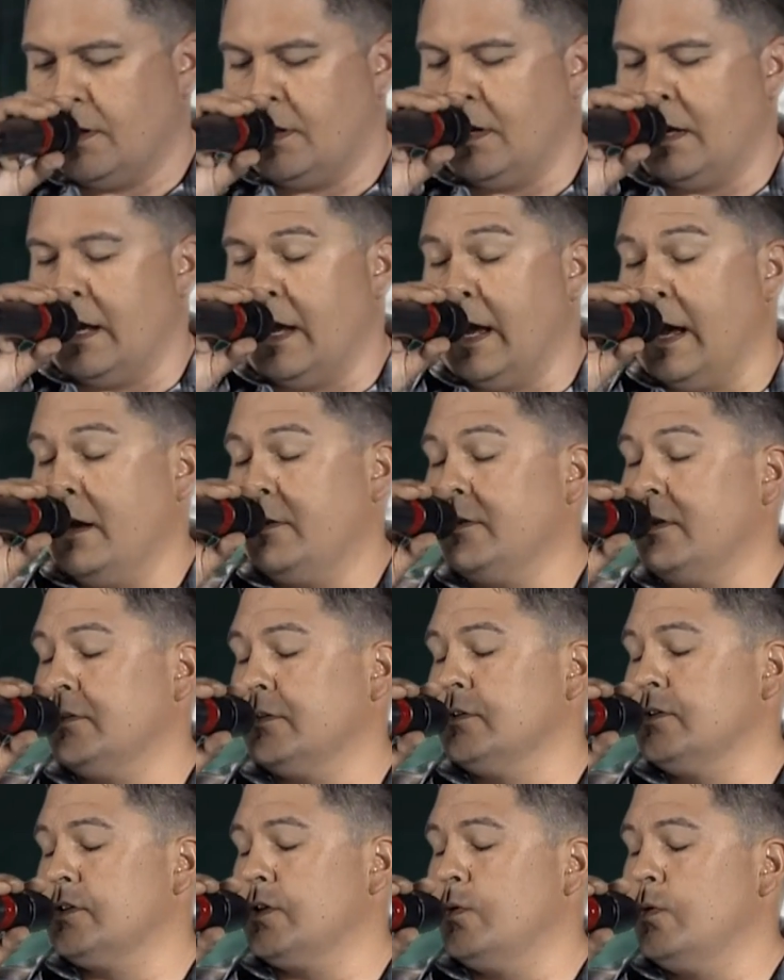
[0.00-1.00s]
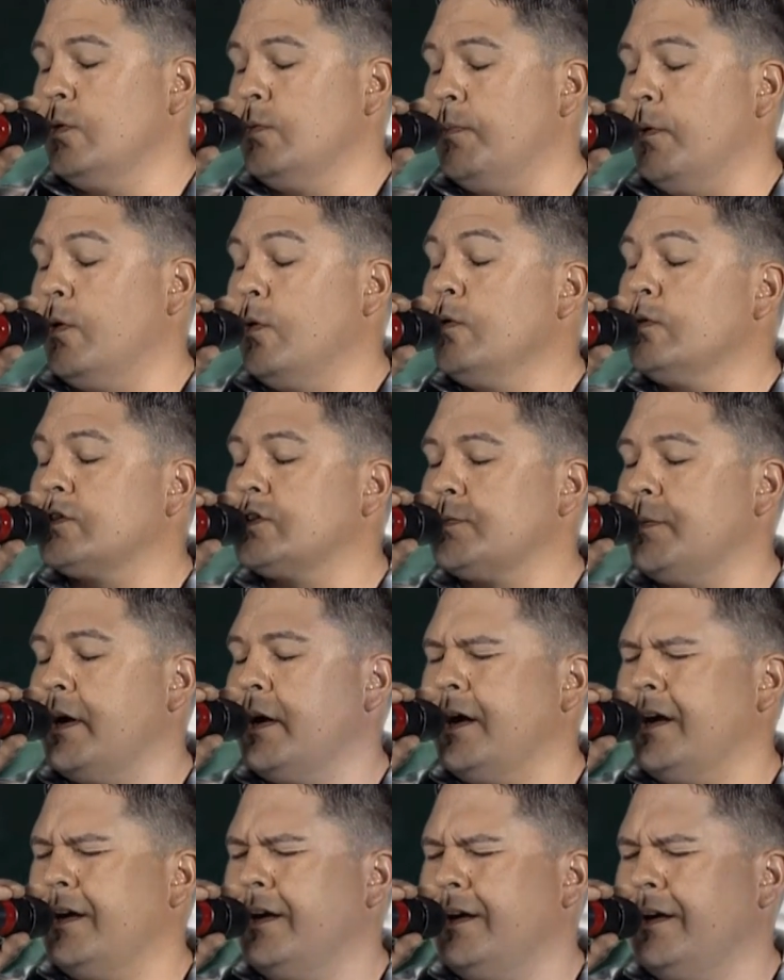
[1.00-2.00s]
out on this old porch
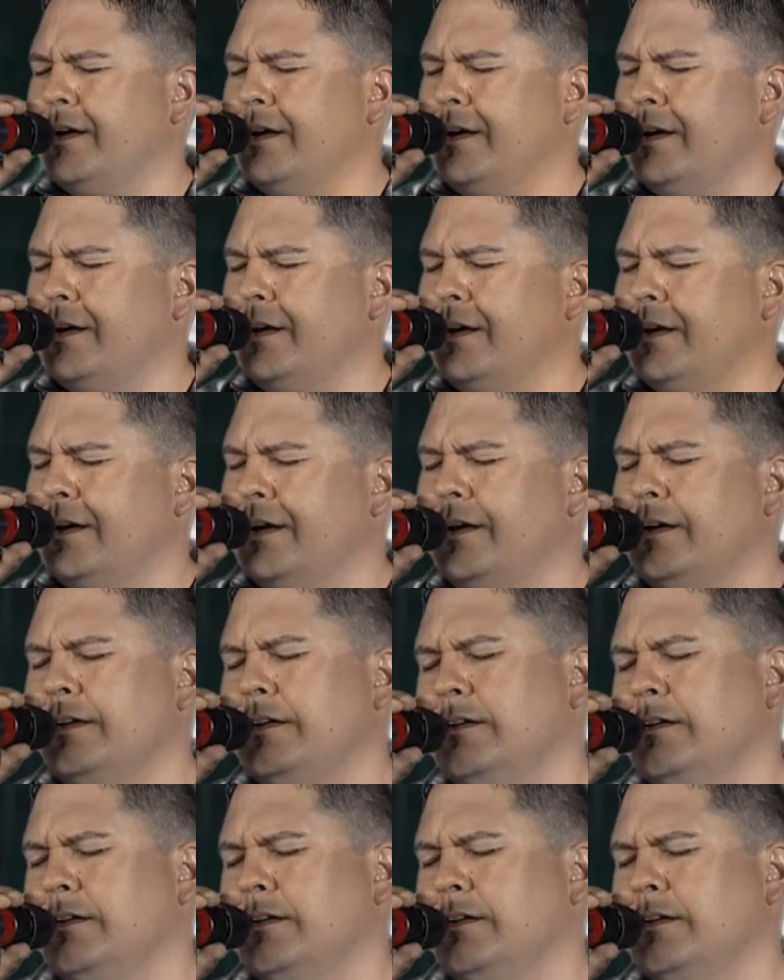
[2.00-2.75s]
swing.